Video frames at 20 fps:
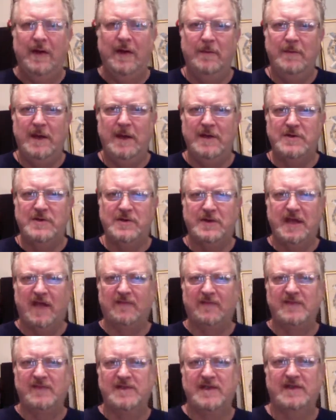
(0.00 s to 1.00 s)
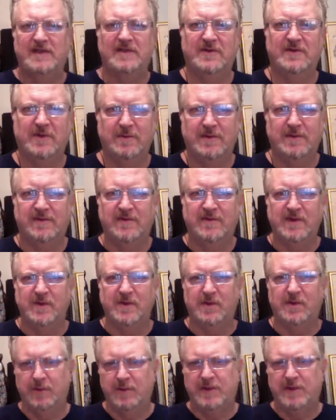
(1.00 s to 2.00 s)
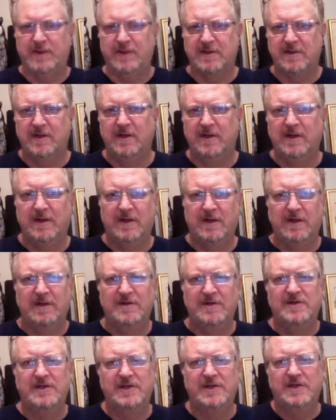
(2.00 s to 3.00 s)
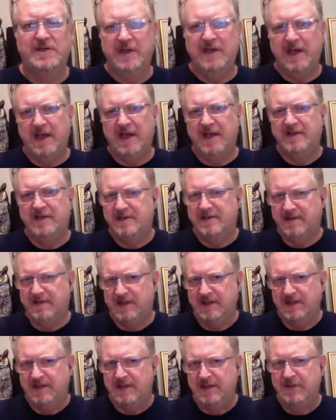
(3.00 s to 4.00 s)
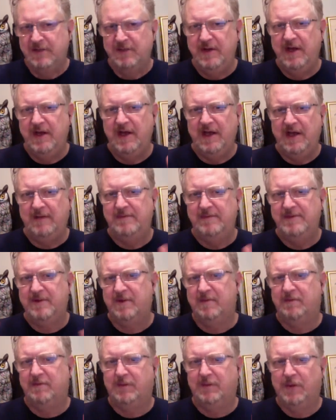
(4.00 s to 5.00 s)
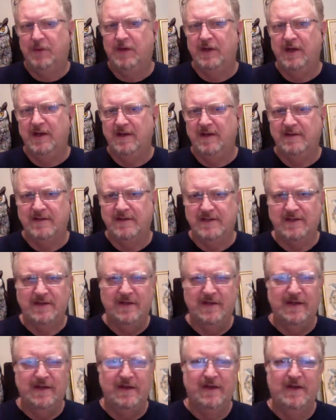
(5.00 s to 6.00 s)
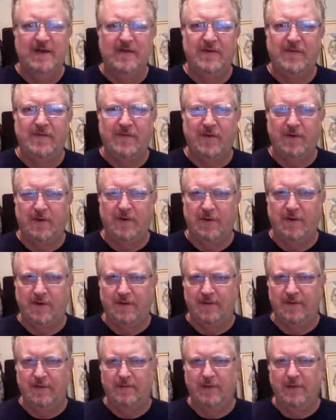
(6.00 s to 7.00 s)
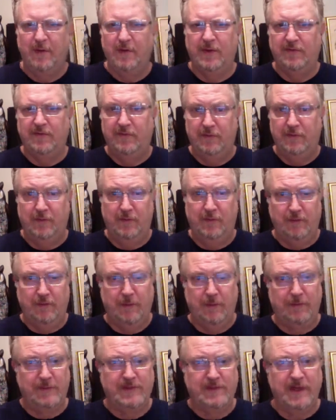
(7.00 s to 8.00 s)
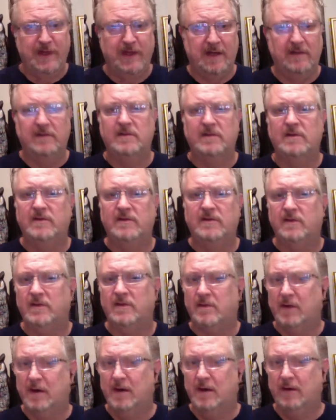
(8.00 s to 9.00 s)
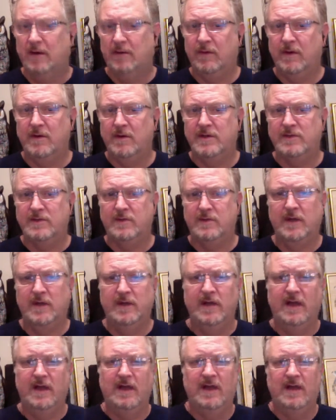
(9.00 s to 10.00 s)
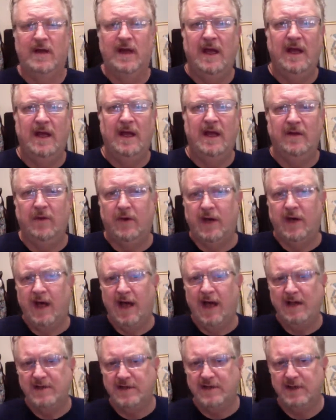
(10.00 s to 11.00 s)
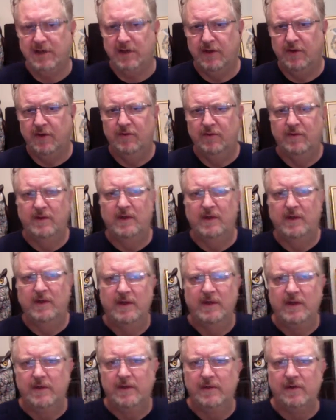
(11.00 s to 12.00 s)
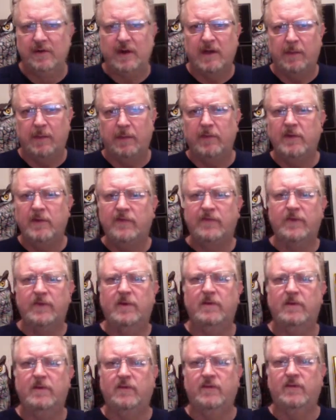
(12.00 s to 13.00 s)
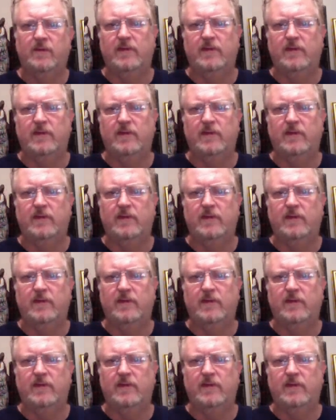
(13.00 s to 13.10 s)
major deficit in terms of troops. So she has these two names that are bookends for her, both of whom represent conquerors, right? And Ocasio, there are a couple of different